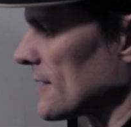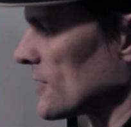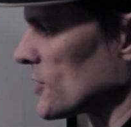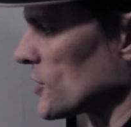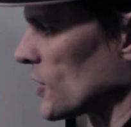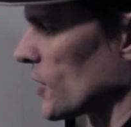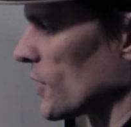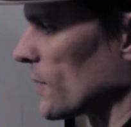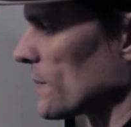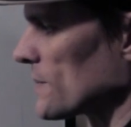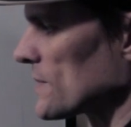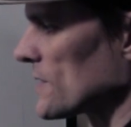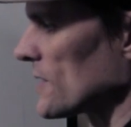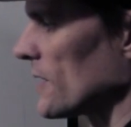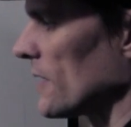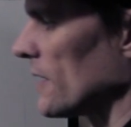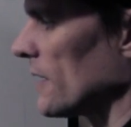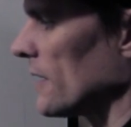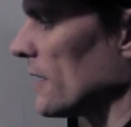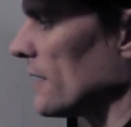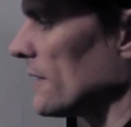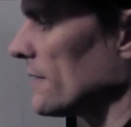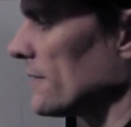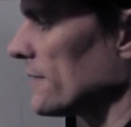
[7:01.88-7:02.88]
in terms
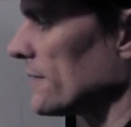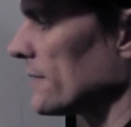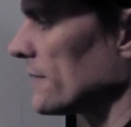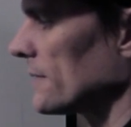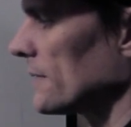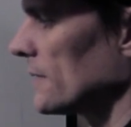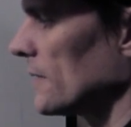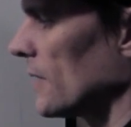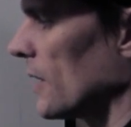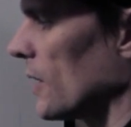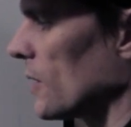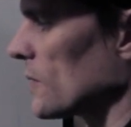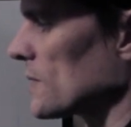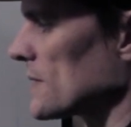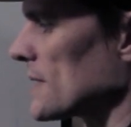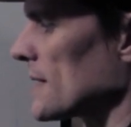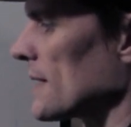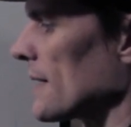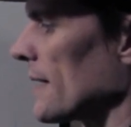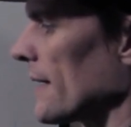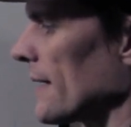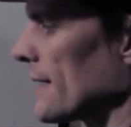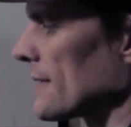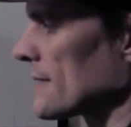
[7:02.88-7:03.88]
of
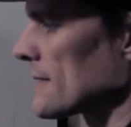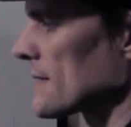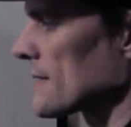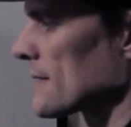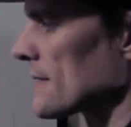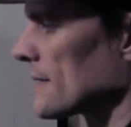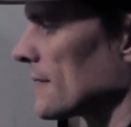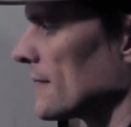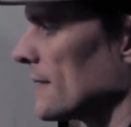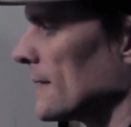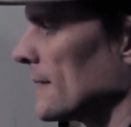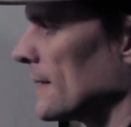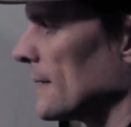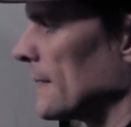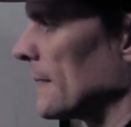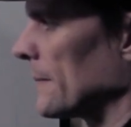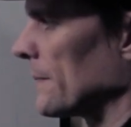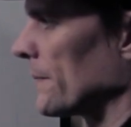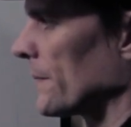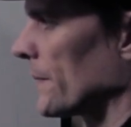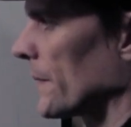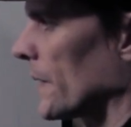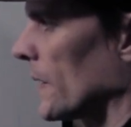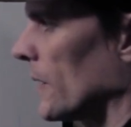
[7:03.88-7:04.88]
OTS.
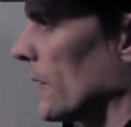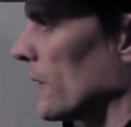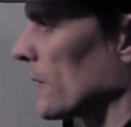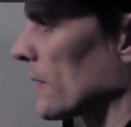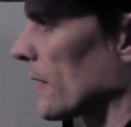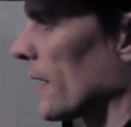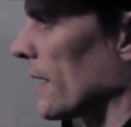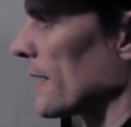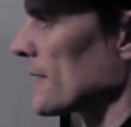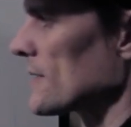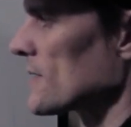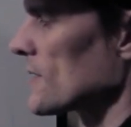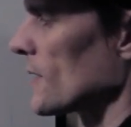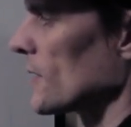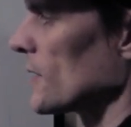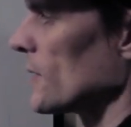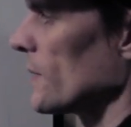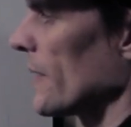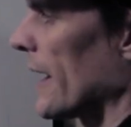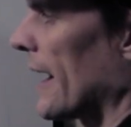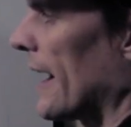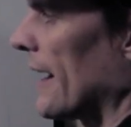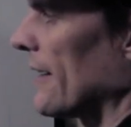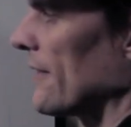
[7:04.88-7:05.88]
Okay, so
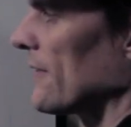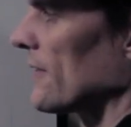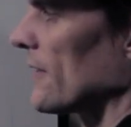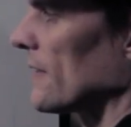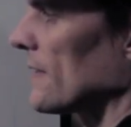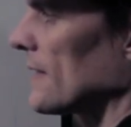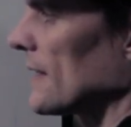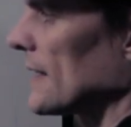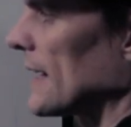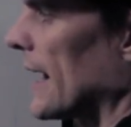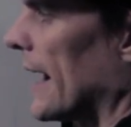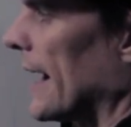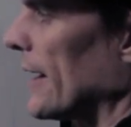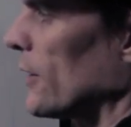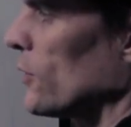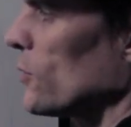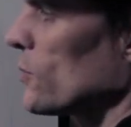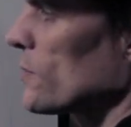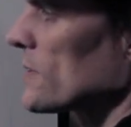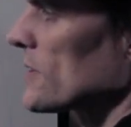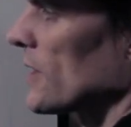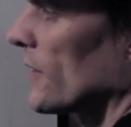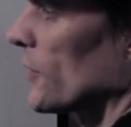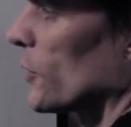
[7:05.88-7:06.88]
you have the guy
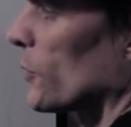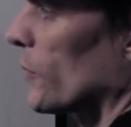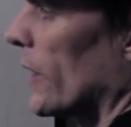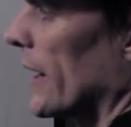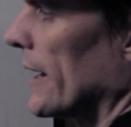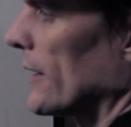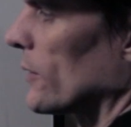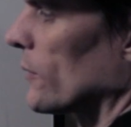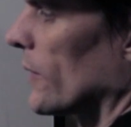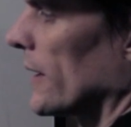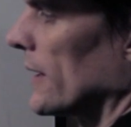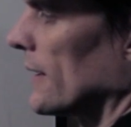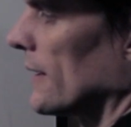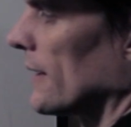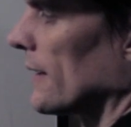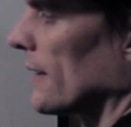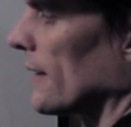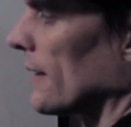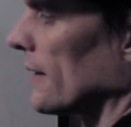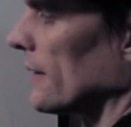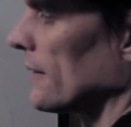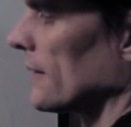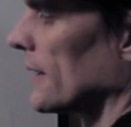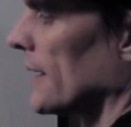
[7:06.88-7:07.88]
who was on the right
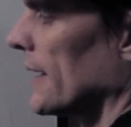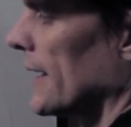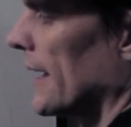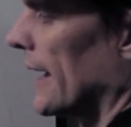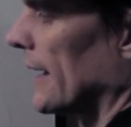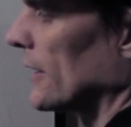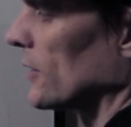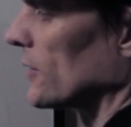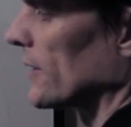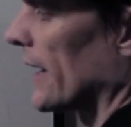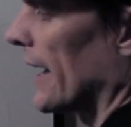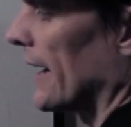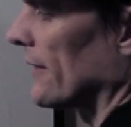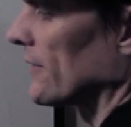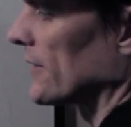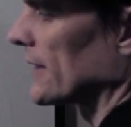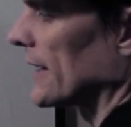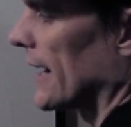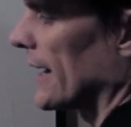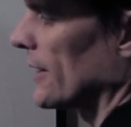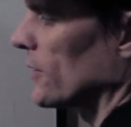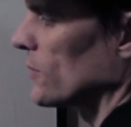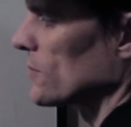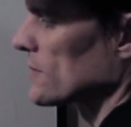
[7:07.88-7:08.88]
here, and you can have the
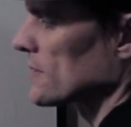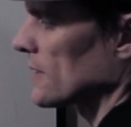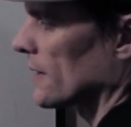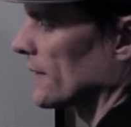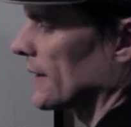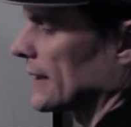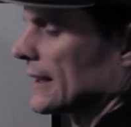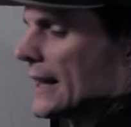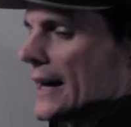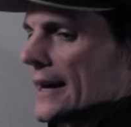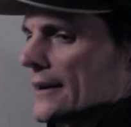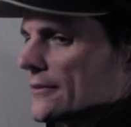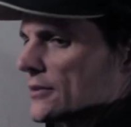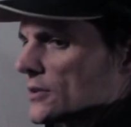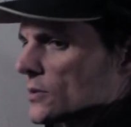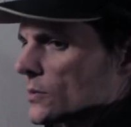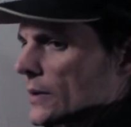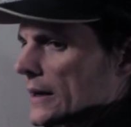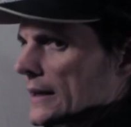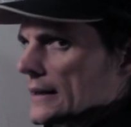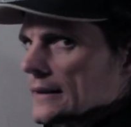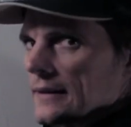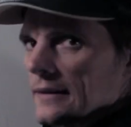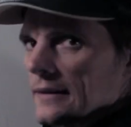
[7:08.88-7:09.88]
guy who was on the left
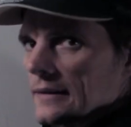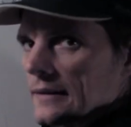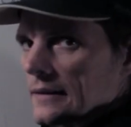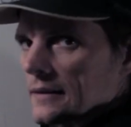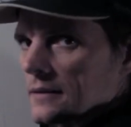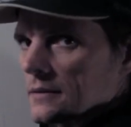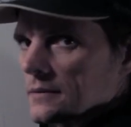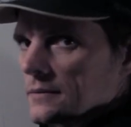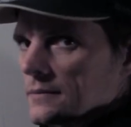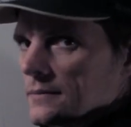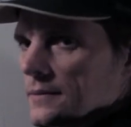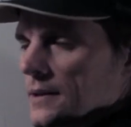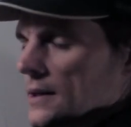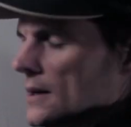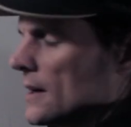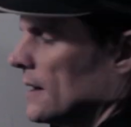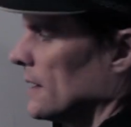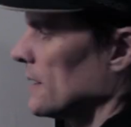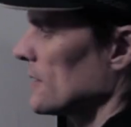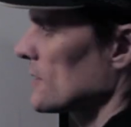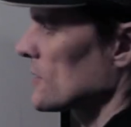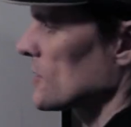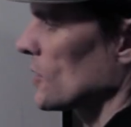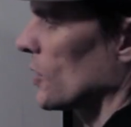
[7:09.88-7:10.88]
right here.
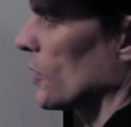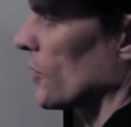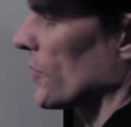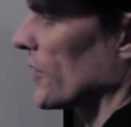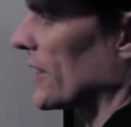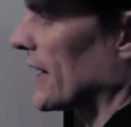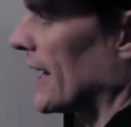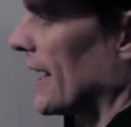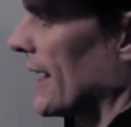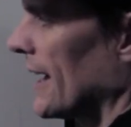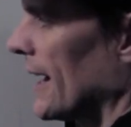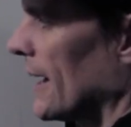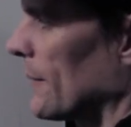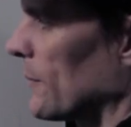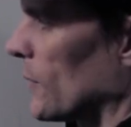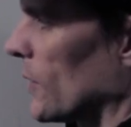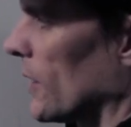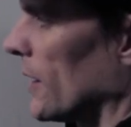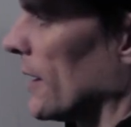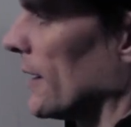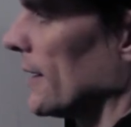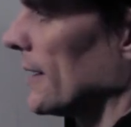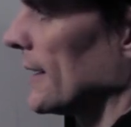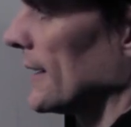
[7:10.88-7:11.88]
So the
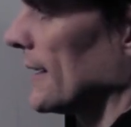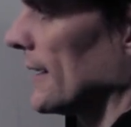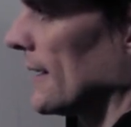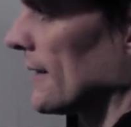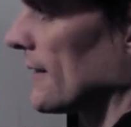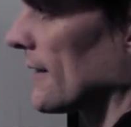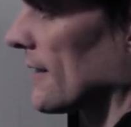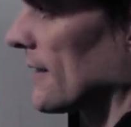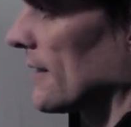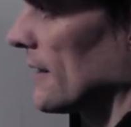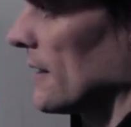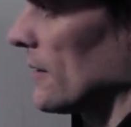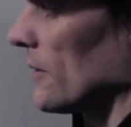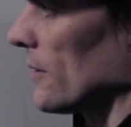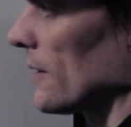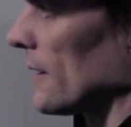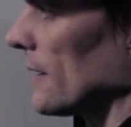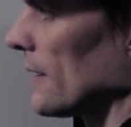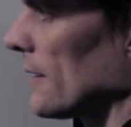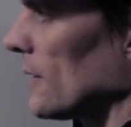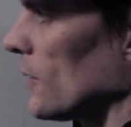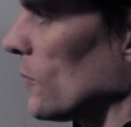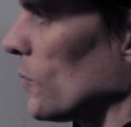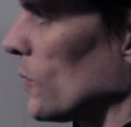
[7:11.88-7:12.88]
camera, in
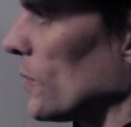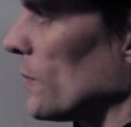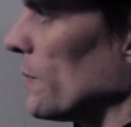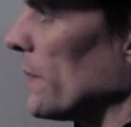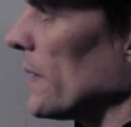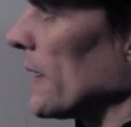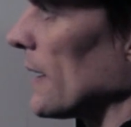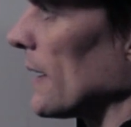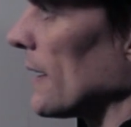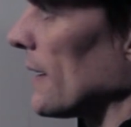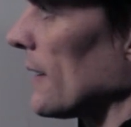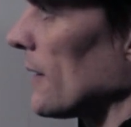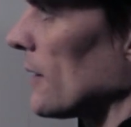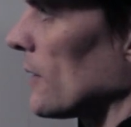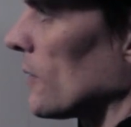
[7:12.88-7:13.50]
theory, would be